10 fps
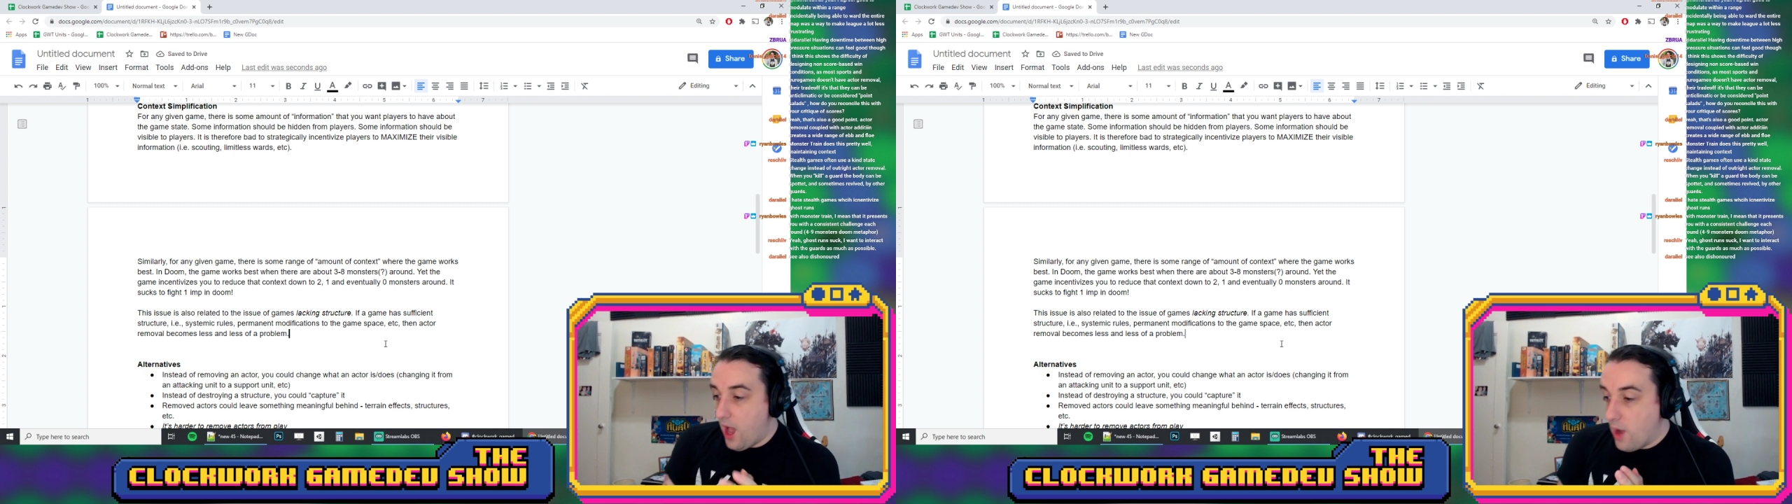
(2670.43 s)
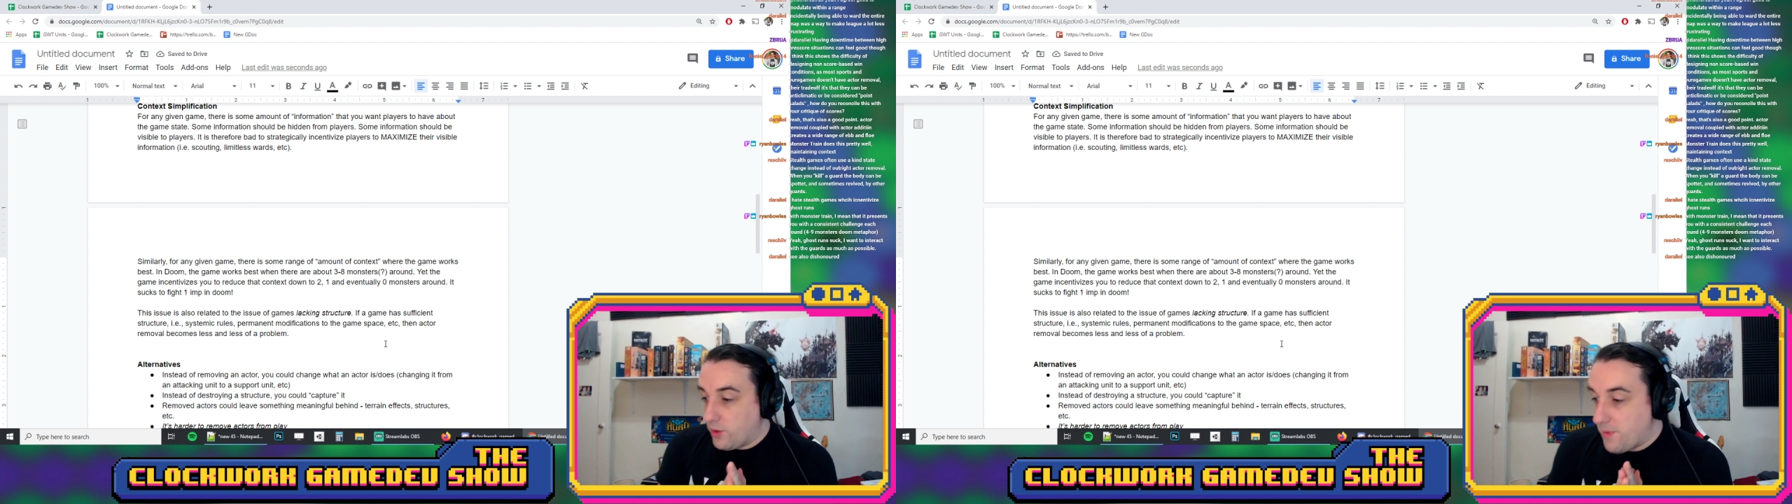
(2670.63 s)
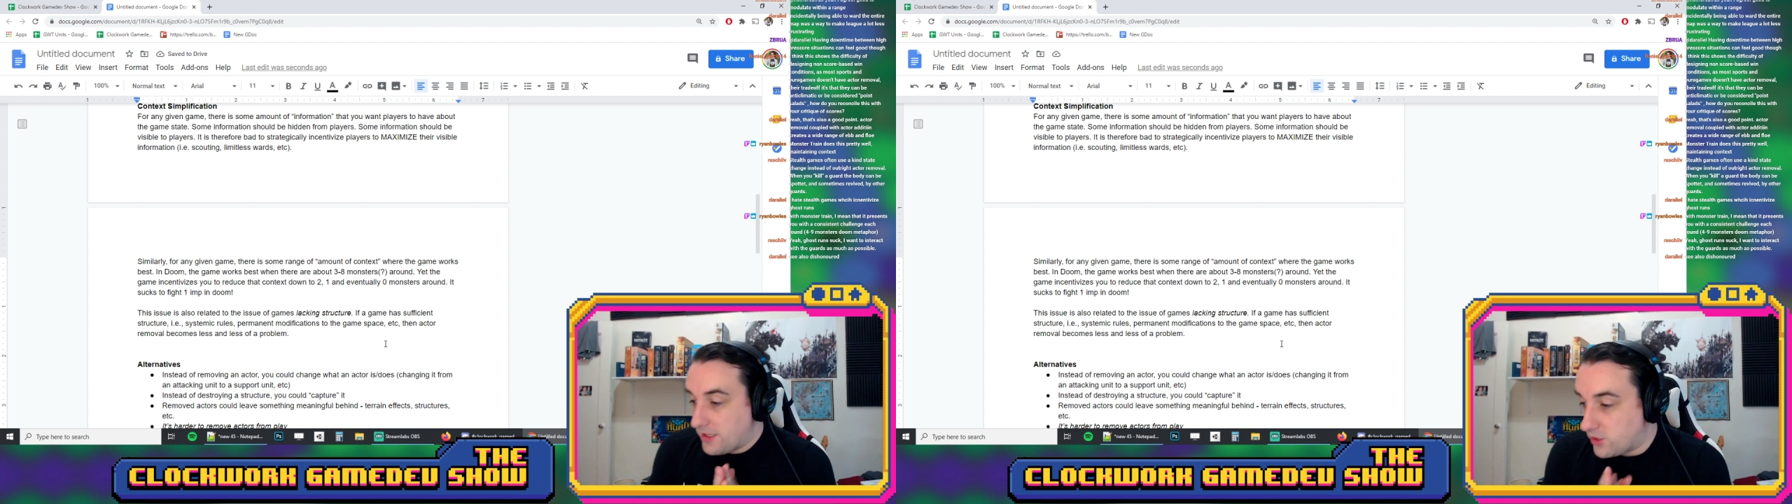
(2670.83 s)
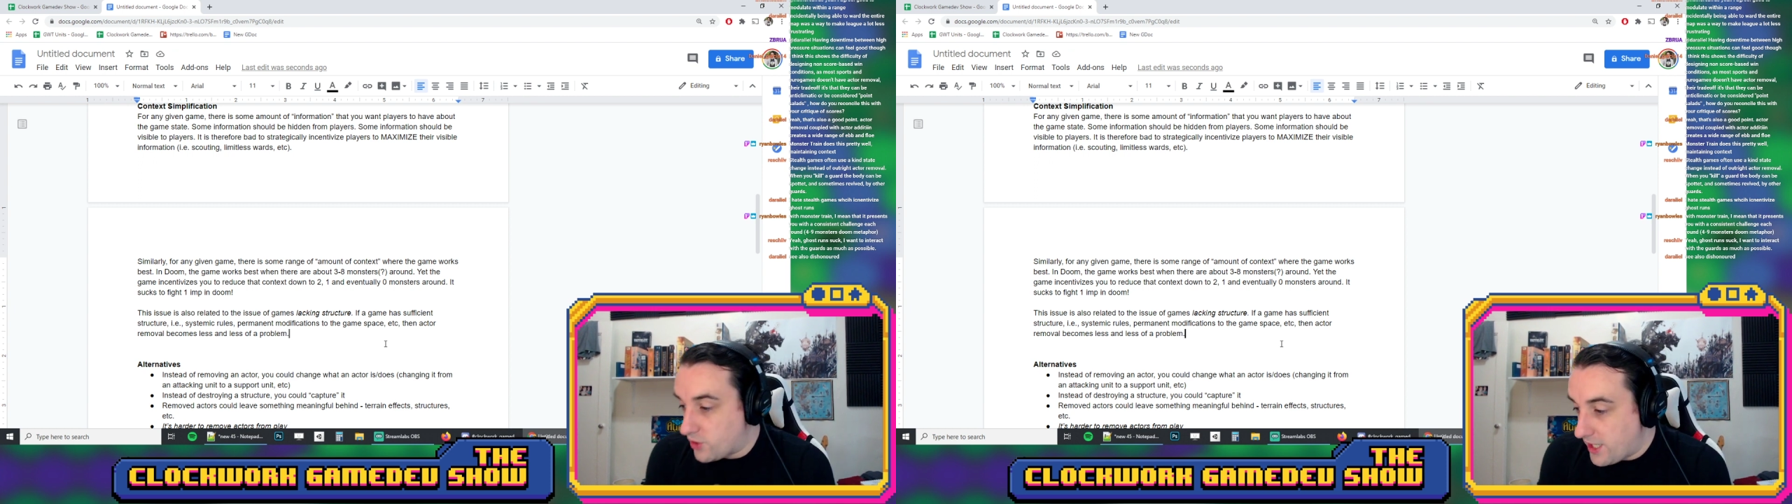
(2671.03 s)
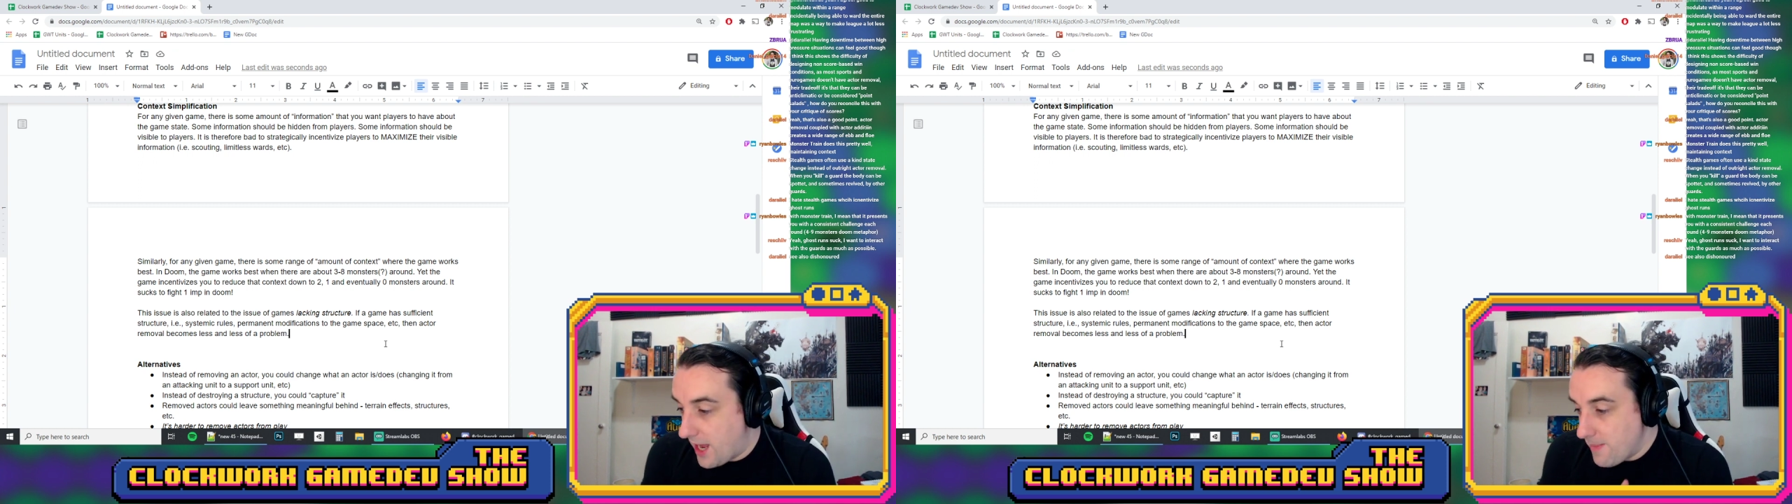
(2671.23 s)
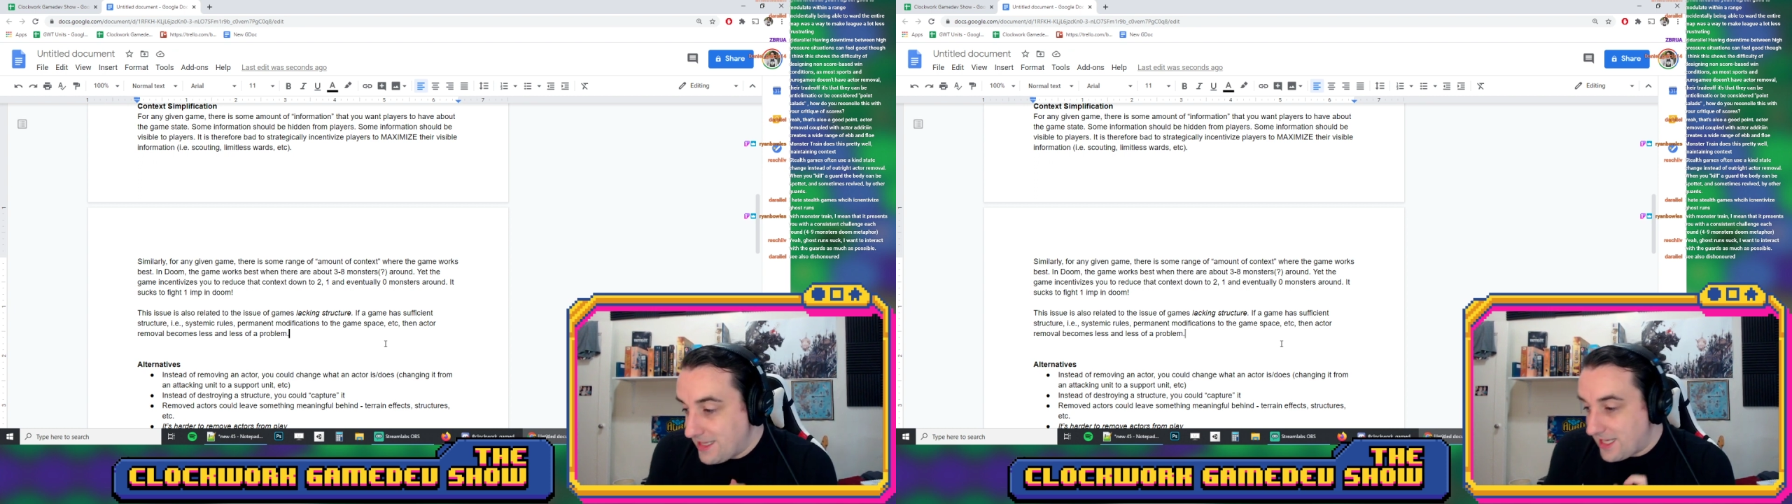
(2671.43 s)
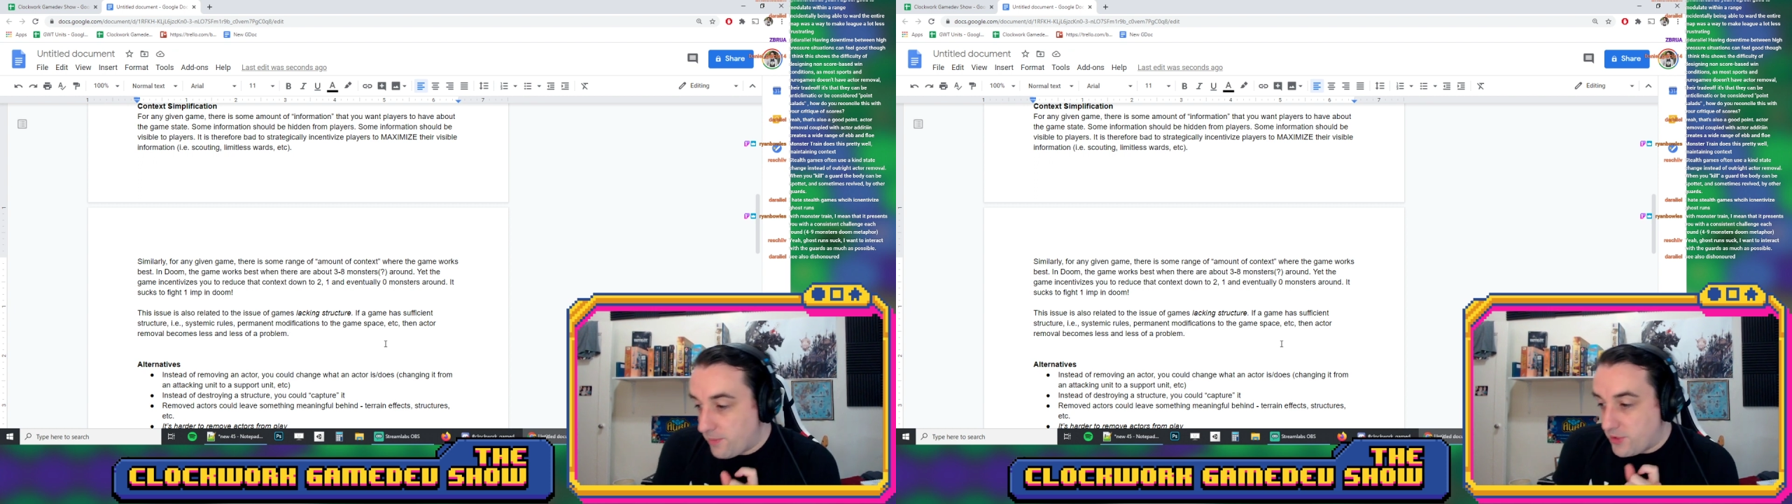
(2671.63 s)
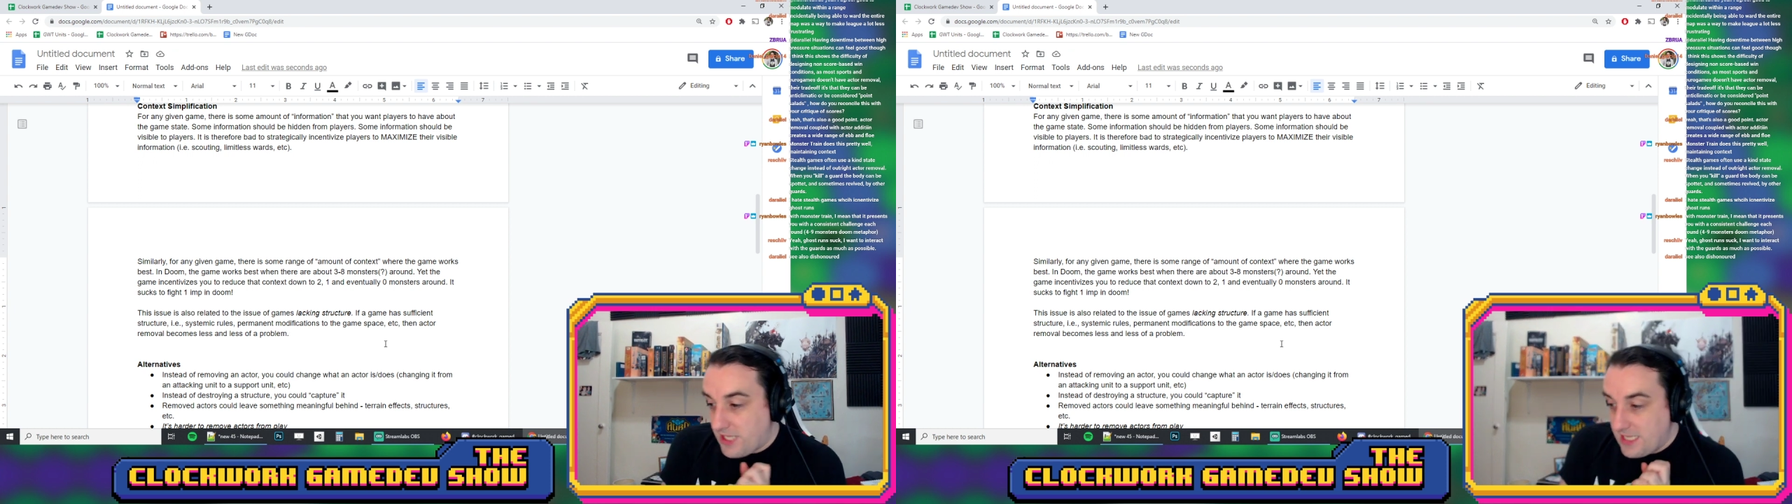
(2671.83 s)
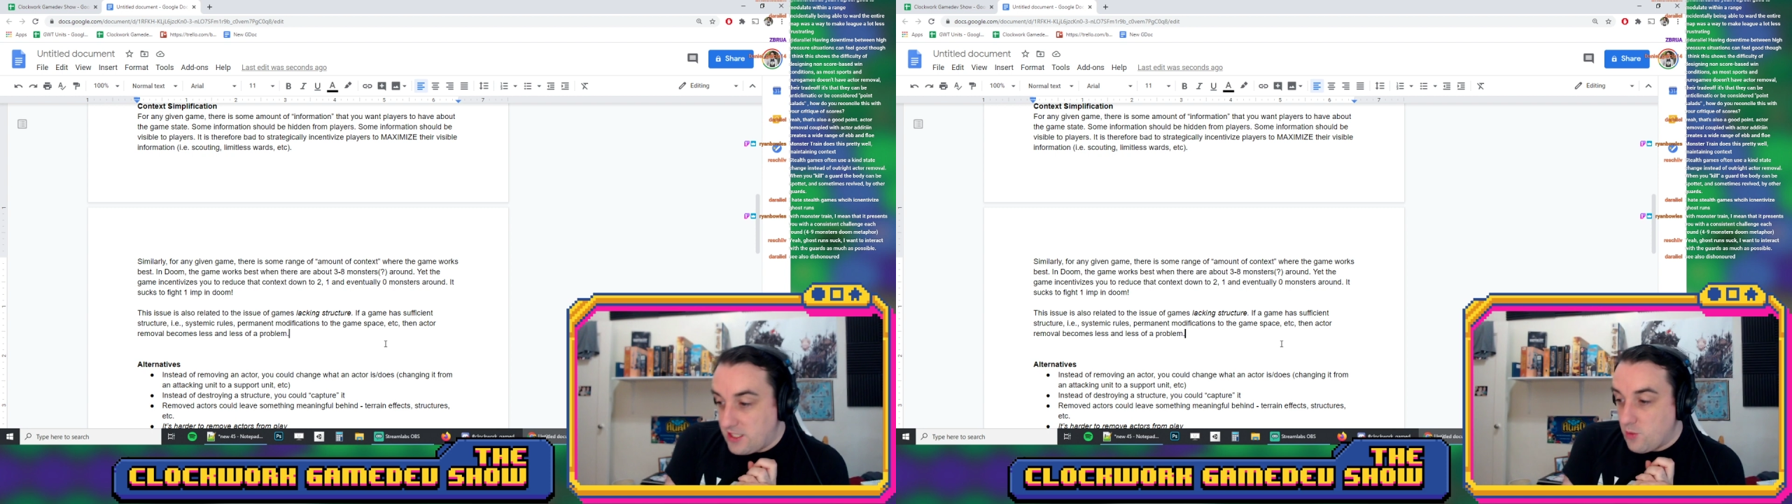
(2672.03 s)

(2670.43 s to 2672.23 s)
With Monster Train, I mean that it presents